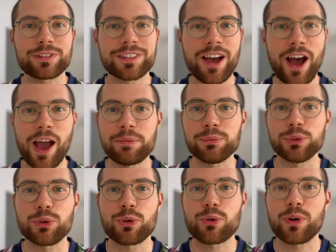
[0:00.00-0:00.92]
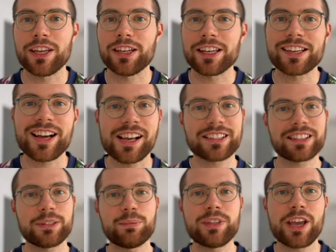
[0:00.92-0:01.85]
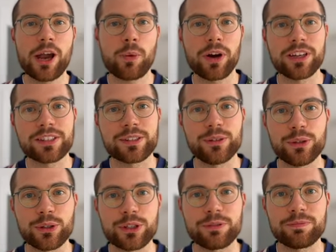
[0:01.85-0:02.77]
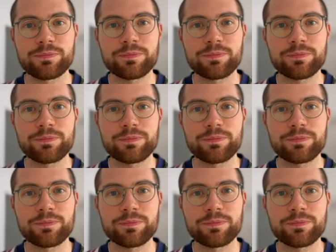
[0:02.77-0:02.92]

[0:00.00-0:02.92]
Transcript: time to create a custom DIY solution.